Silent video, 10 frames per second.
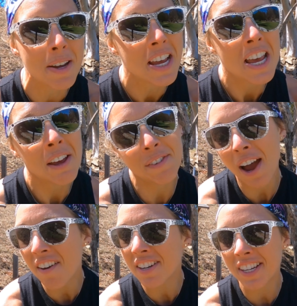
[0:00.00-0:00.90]
If you
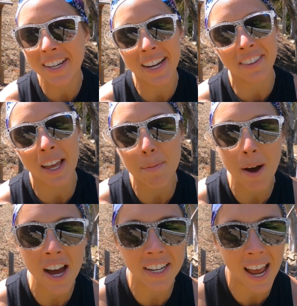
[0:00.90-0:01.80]
haven't checked out that
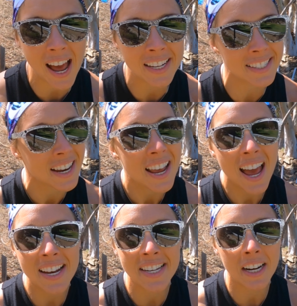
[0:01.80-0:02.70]
podcast,
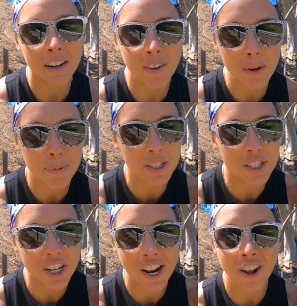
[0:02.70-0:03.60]
head to
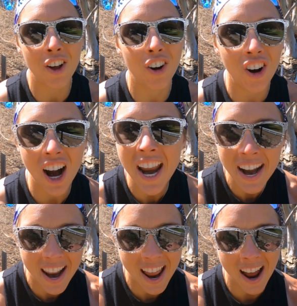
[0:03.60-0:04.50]
Aravaipa's channel right
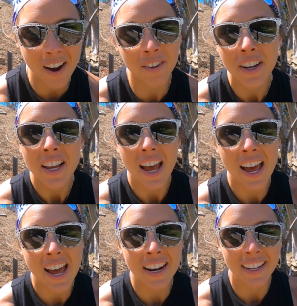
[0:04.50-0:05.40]
now
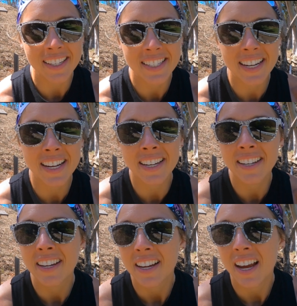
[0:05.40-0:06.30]
and
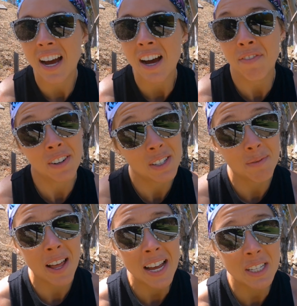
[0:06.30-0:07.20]
listen uh, for
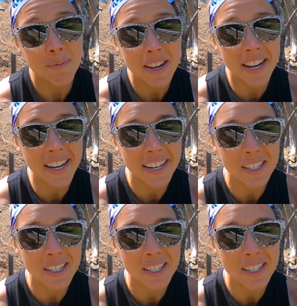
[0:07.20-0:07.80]
some last minute